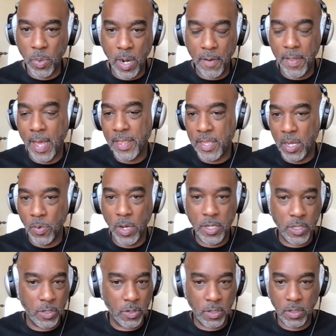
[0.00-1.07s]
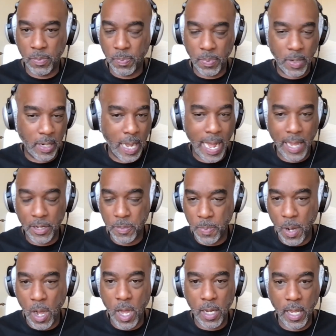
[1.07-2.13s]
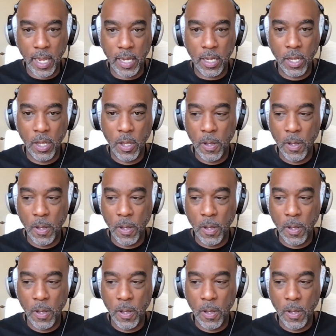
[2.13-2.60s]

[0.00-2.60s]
whatever that thing was, or college ball, like